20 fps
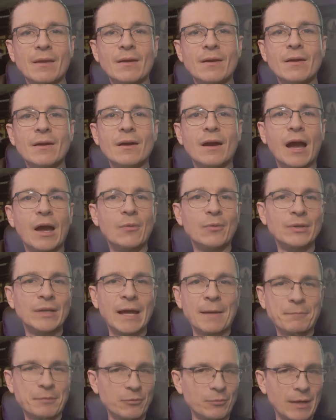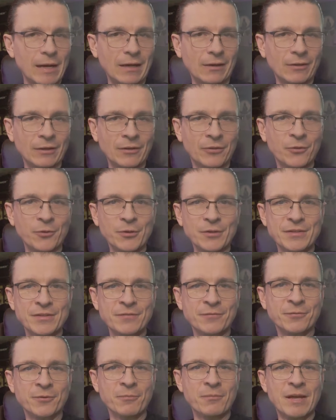I will not be rattling through this
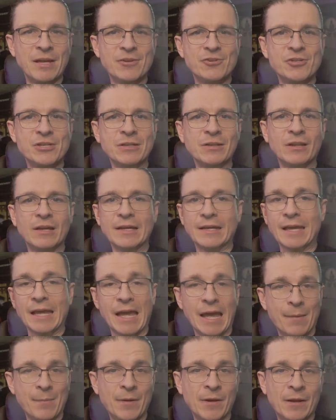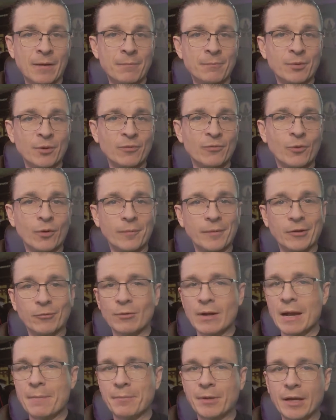information like Eminem performing
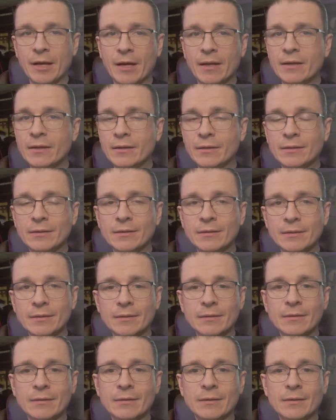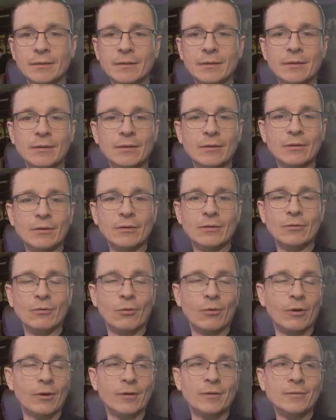Rap God
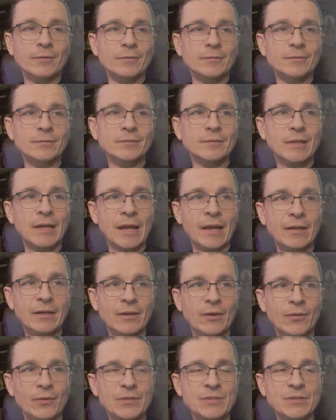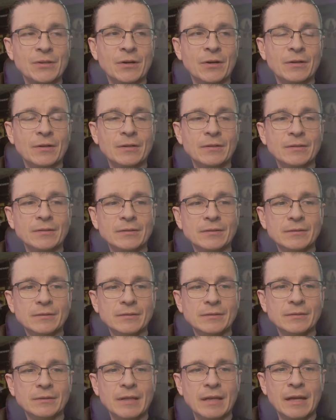or any other song
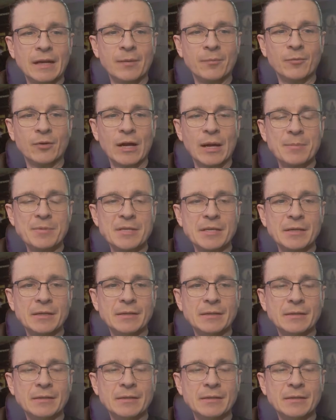that M raps on.